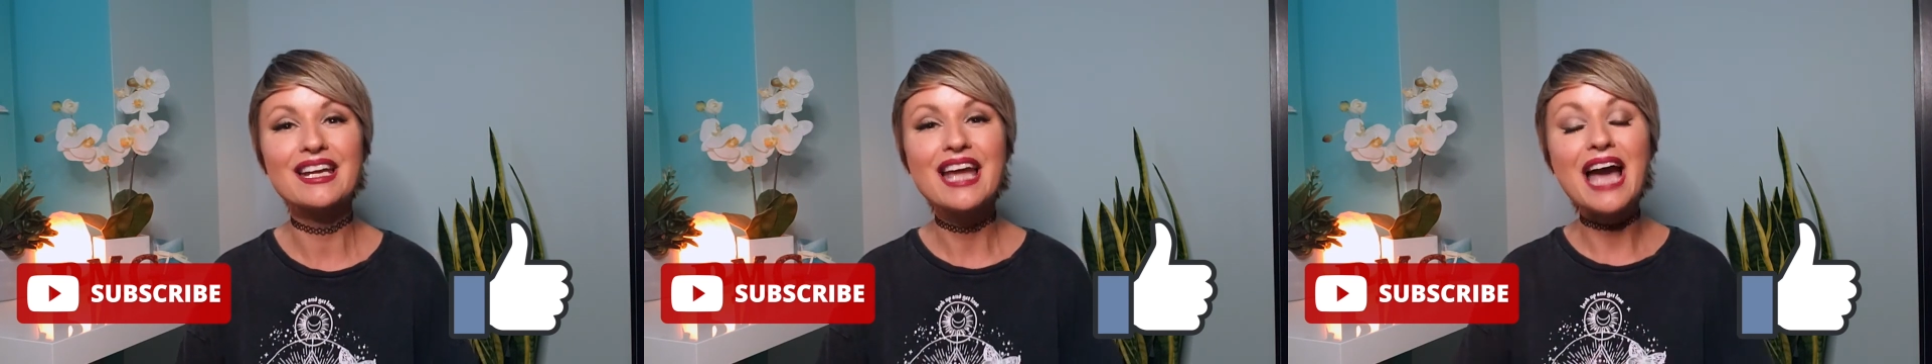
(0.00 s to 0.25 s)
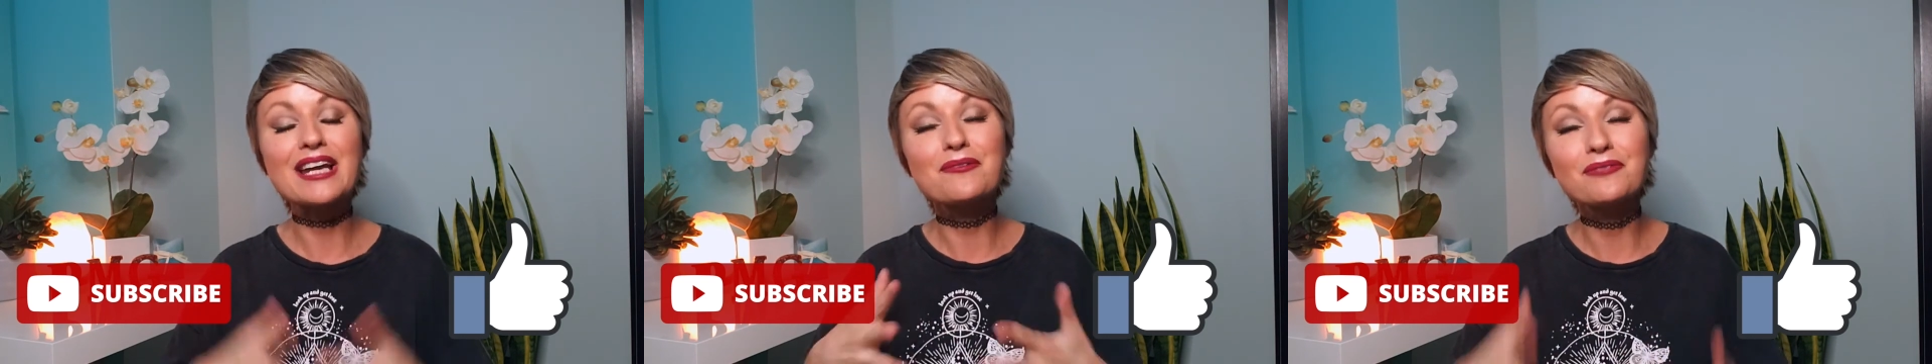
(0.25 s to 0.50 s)

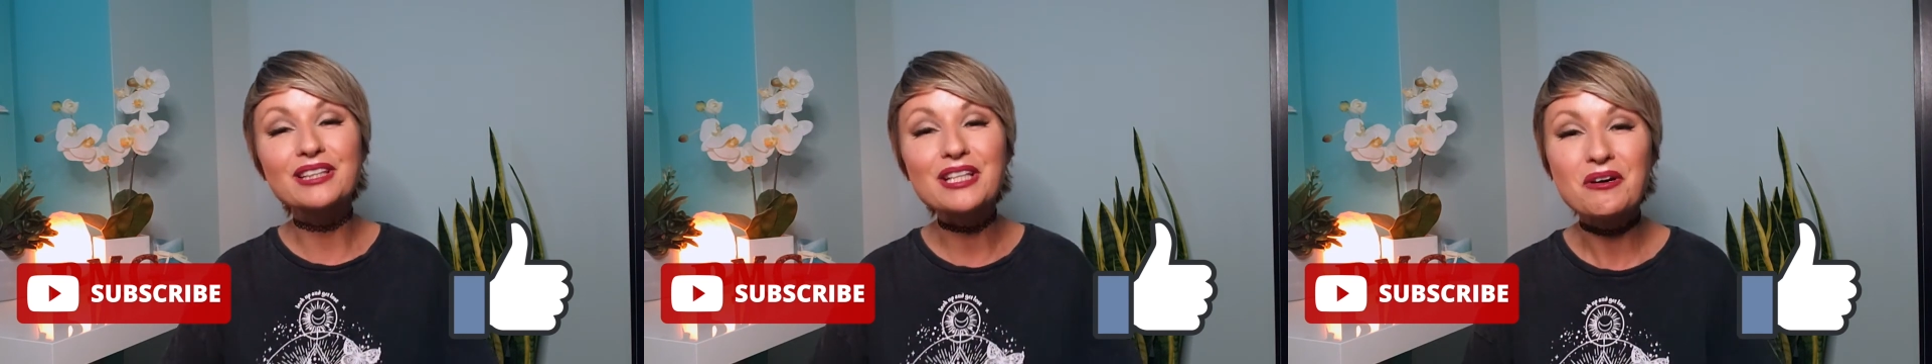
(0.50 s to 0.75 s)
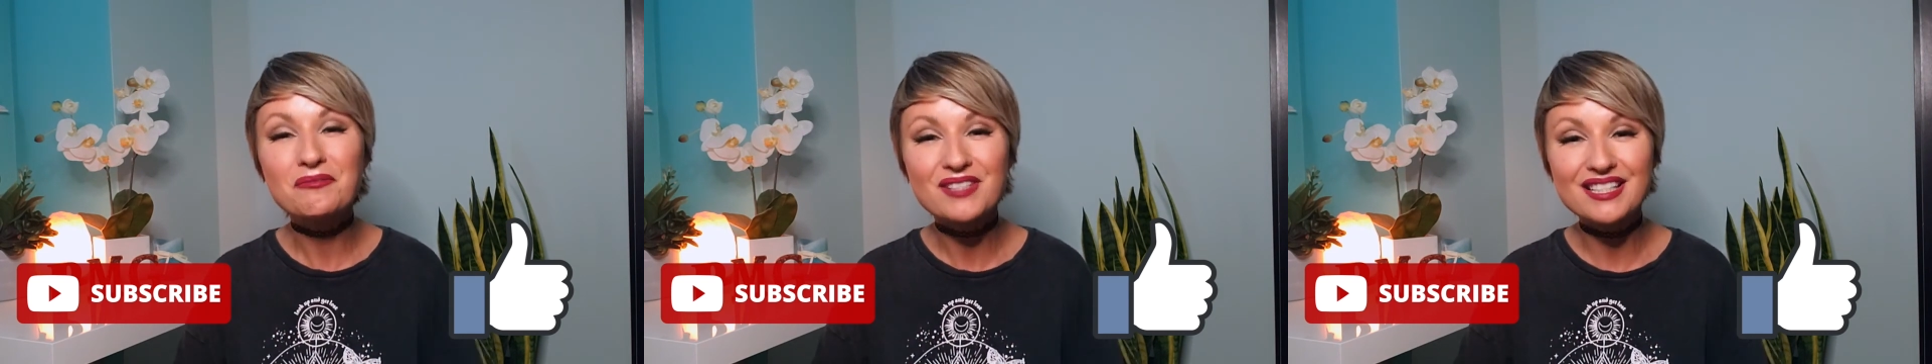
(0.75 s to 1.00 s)
and I really
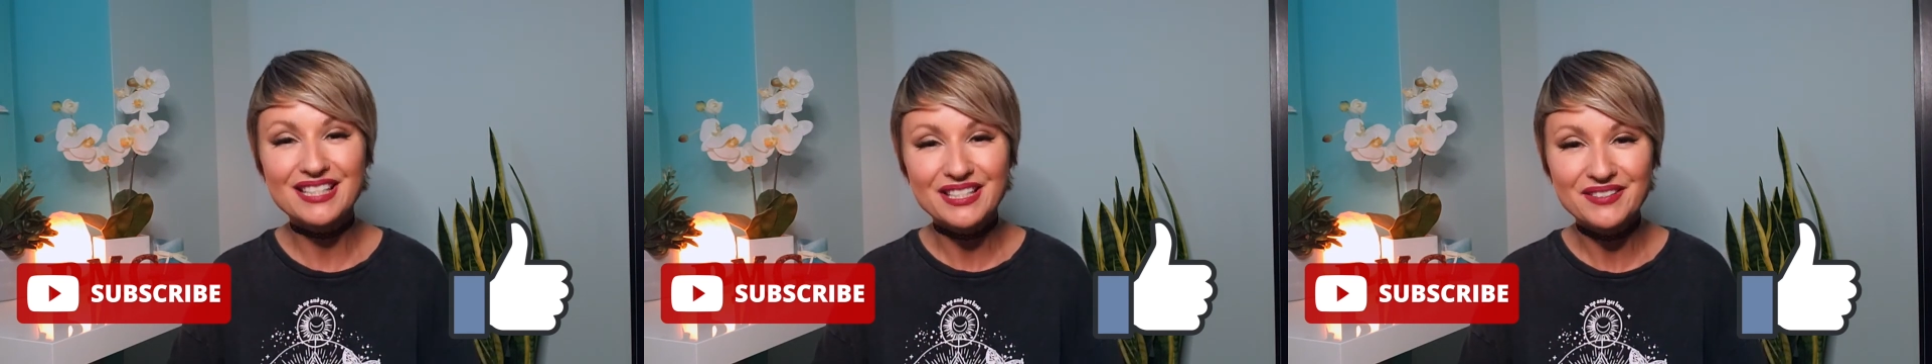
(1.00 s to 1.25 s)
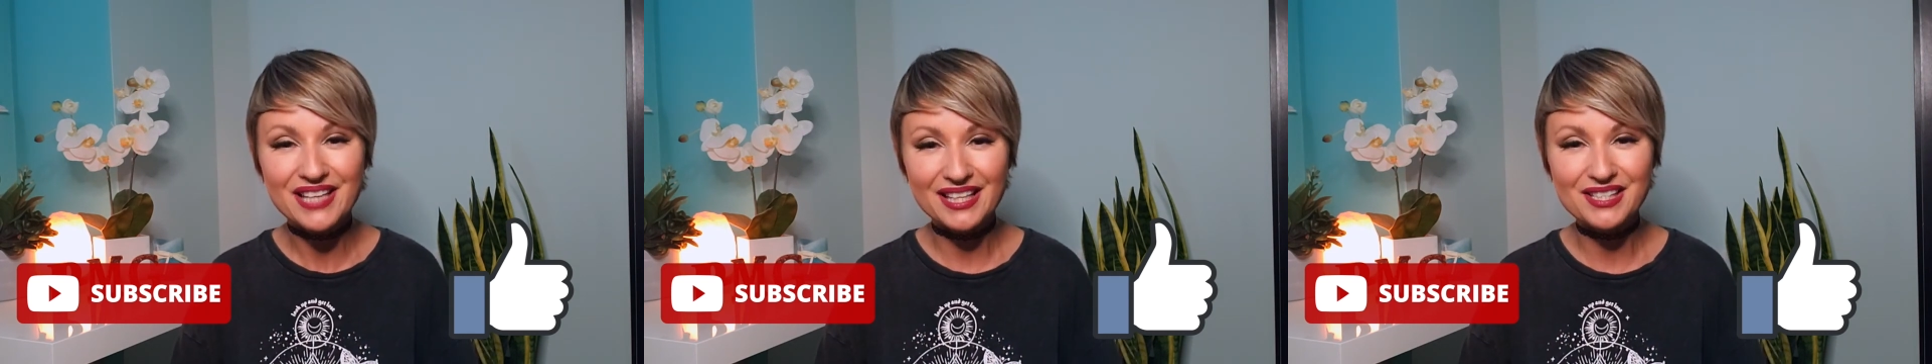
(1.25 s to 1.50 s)
hope to see you
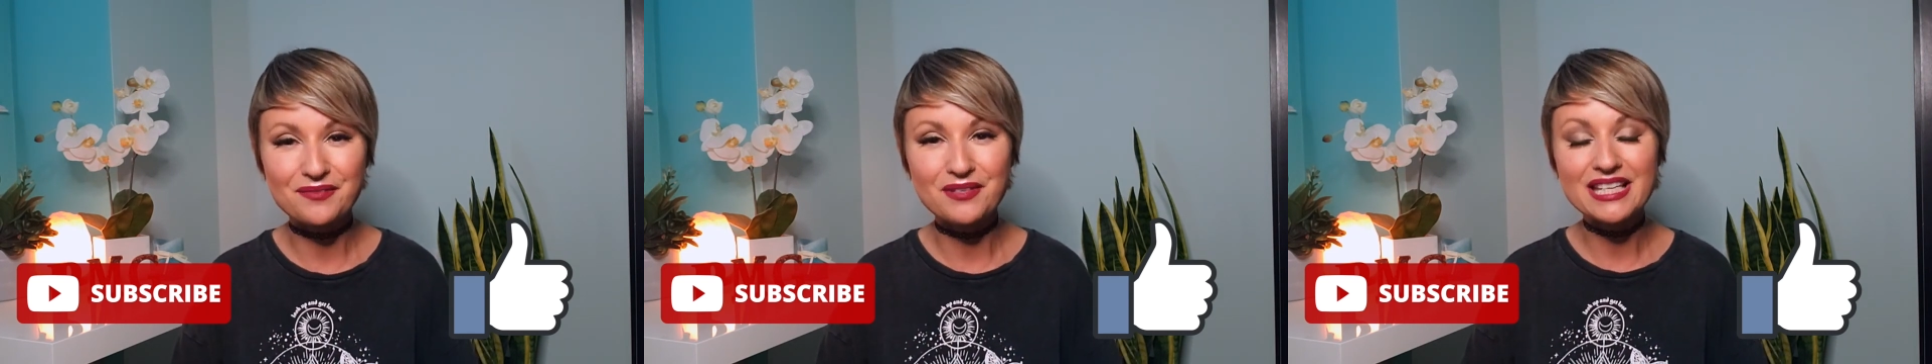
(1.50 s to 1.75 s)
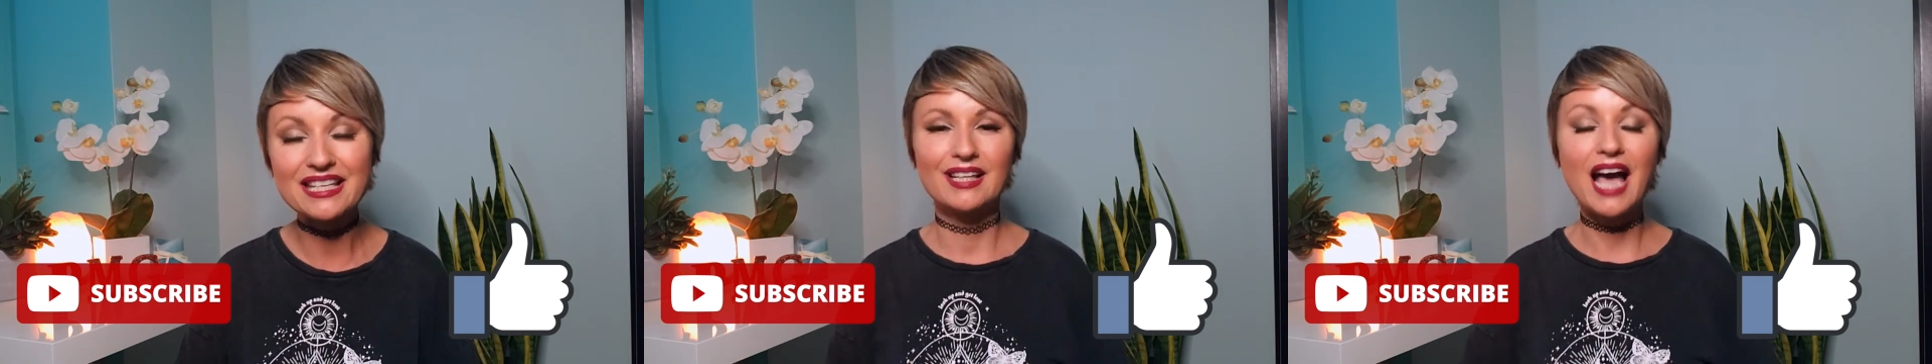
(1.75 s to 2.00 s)
next week.